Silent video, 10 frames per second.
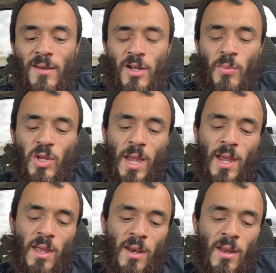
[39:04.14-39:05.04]

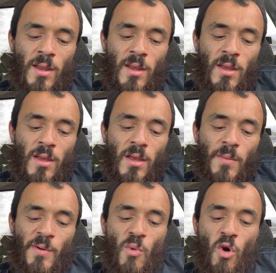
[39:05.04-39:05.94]
W-A-N.
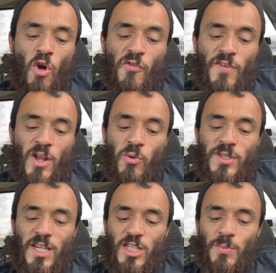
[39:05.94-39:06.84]
But moreover, there was
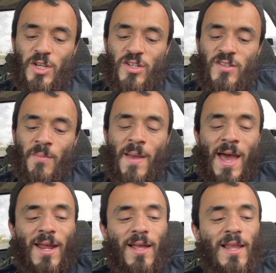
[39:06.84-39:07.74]
a species of
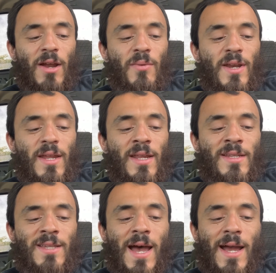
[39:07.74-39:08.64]
mad hilarity in
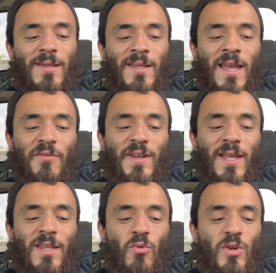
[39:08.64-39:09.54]
his eyes and
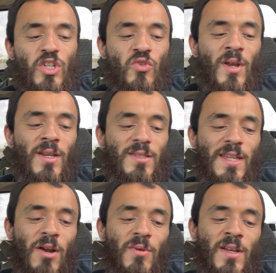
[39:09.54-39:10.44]
evidently restrained
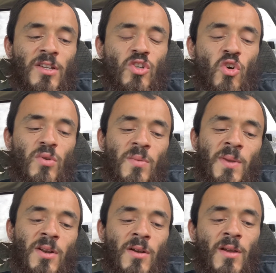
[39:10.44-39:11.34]
hysteria in his whole
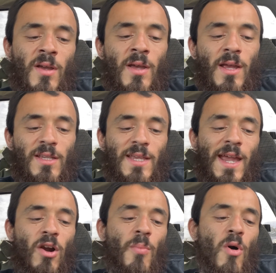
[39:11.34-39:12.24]
demeanor. His
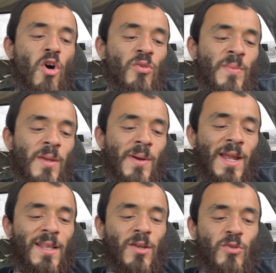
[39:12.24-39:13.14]
air appalled me, but
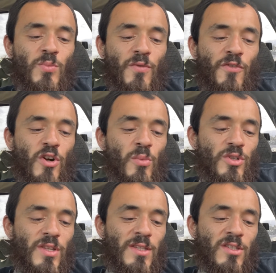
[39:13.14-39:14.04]
anything was preferable
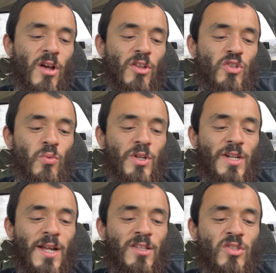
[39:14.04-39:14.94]
to the solitude which
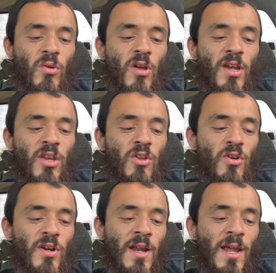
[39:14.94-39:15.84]
I had so long
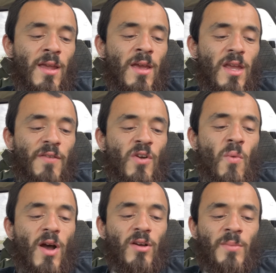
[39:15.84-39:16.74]
endured, and I even
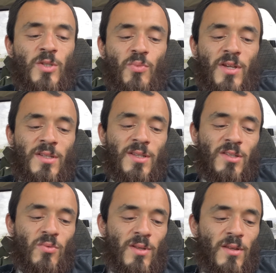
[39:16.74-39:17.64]
welcomed his presence as
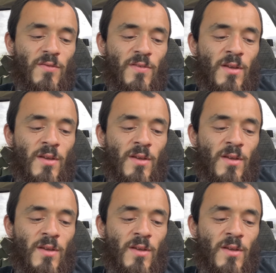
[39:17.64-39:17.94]
a relief.